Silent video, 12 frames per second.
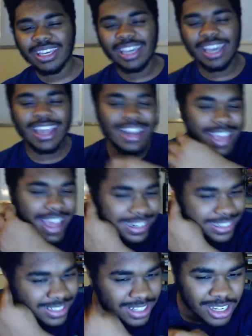In the
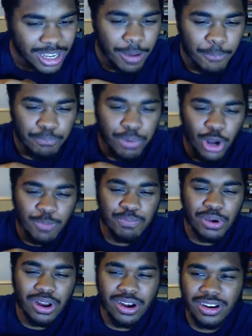end,
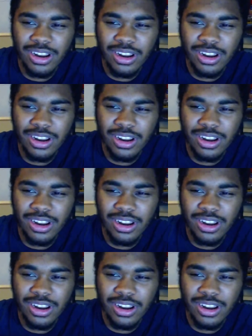Punpun did